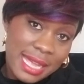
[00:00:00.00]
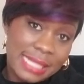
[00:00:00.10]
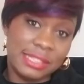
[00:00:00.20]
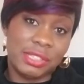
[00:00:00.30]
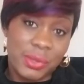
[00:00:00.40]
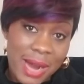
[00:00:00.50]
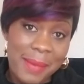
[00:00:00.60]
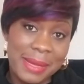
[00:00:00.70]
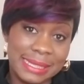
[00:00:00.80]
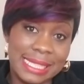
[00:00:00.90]
It's
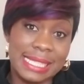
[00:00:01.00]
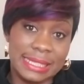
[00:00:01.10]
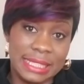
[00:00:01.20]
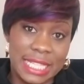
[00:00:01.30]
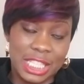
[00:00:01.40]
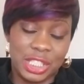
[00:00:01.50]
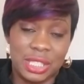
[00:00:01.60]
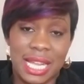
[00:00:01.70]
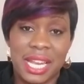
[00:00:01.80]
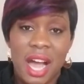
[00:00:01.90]
requirement
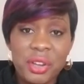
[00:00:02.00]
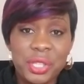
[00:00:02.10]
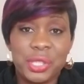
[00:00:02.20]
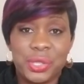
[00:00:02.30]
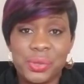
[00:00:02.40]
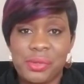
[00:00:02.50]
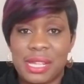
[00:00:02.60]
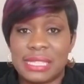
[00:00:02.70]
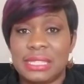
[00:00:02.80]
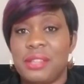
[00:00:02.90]
elicitation. And how do you do this?